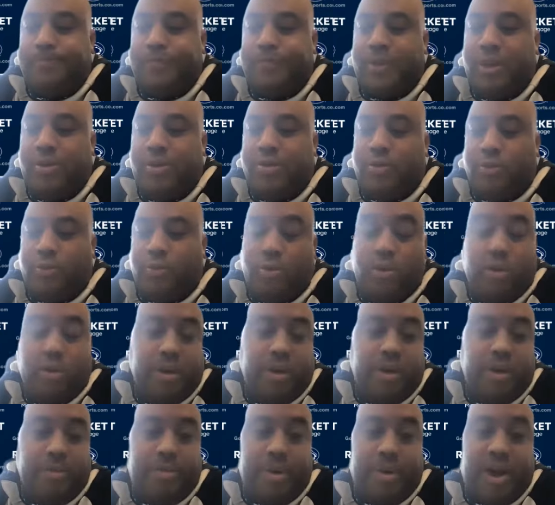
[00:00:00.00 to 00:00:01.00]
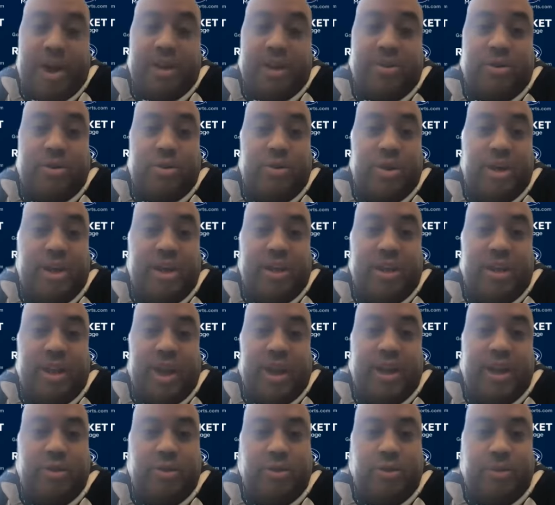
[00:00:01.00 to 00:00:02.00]
He's a really good passer. He can
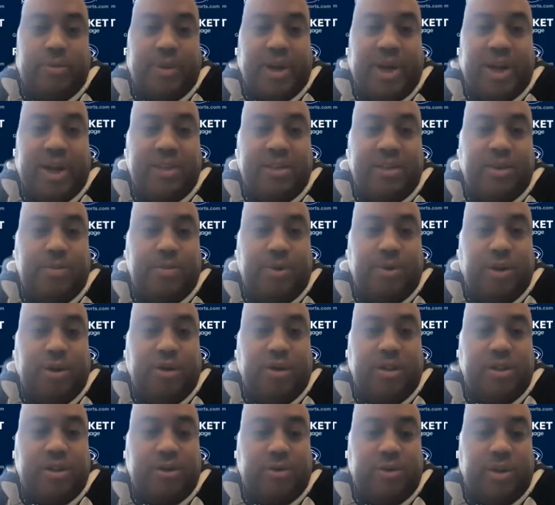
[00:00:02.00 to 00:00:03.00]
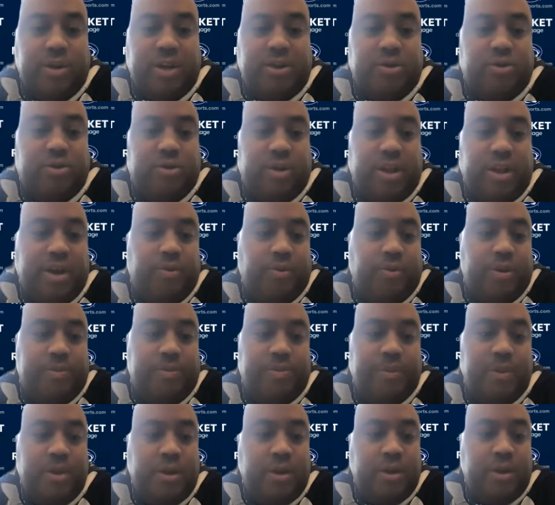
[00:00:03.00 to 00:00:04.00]
handle the basketball. I know yesterday
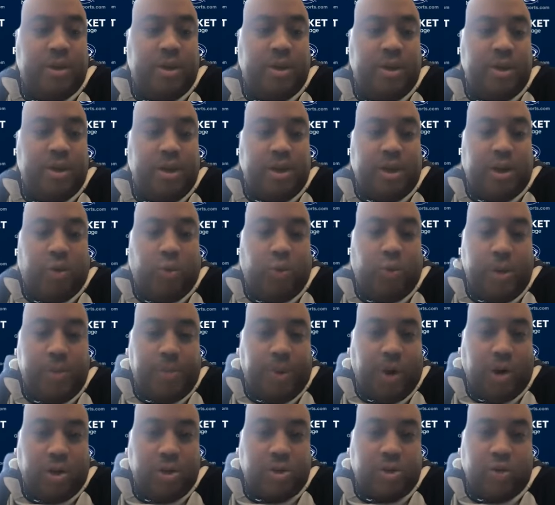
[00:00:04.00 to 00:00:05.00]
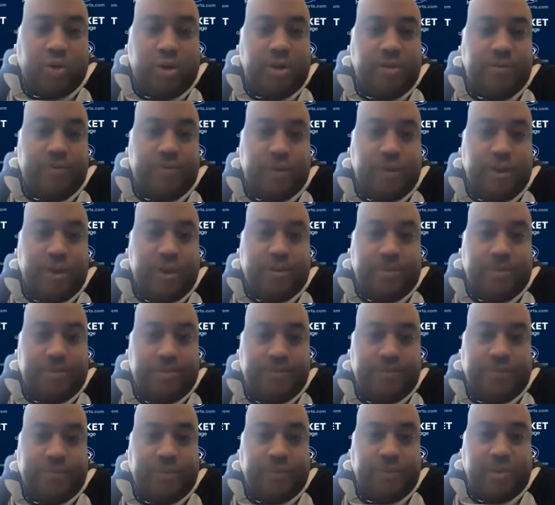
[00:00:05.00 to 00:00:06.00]
we ball screened for him
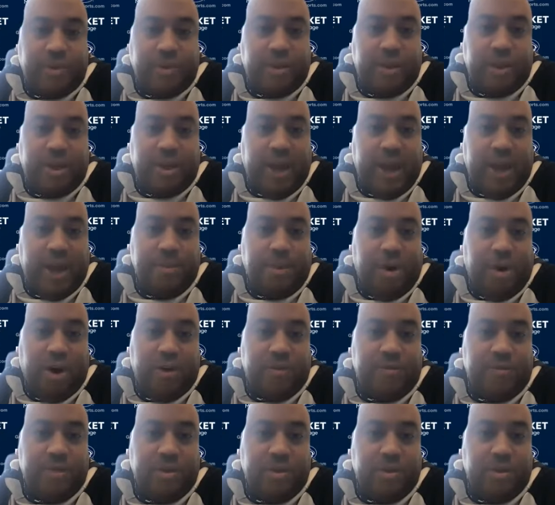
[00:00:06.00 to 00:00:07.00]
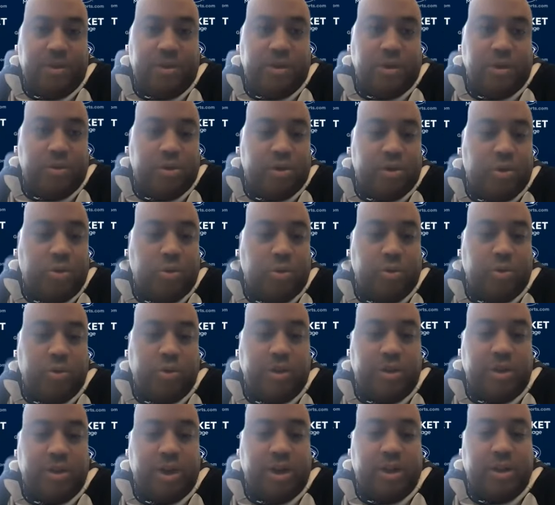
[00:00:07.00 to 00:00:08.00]
and he came off and turned the corner
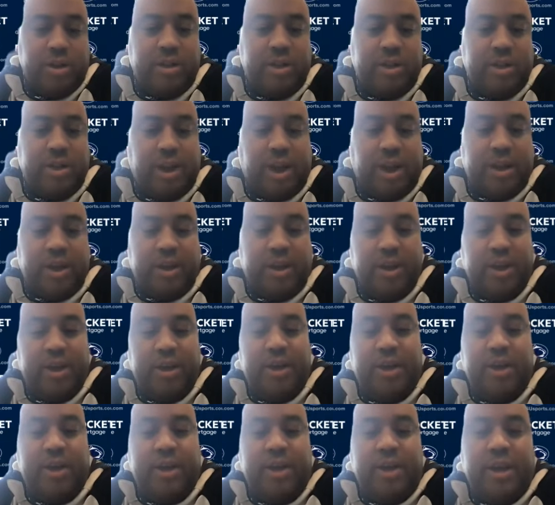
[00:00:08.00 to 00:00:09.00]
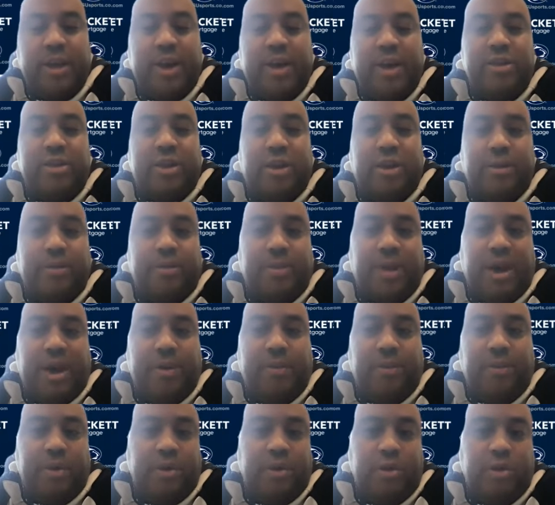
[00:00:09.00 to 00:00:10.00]
and dunked it. Like, he's going to be
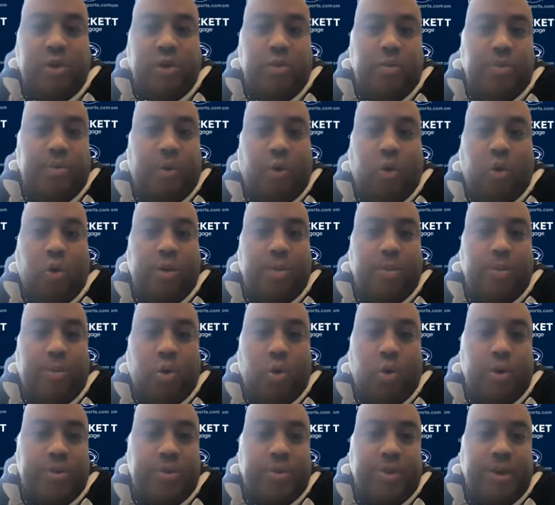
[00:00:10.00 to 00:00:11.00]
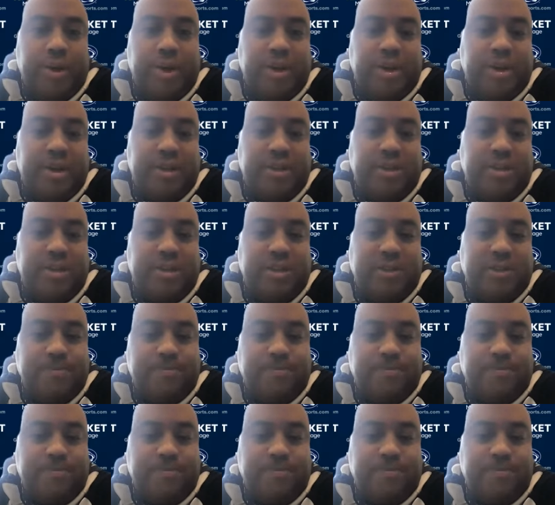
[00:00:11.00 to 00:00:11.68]
able to do more and more things.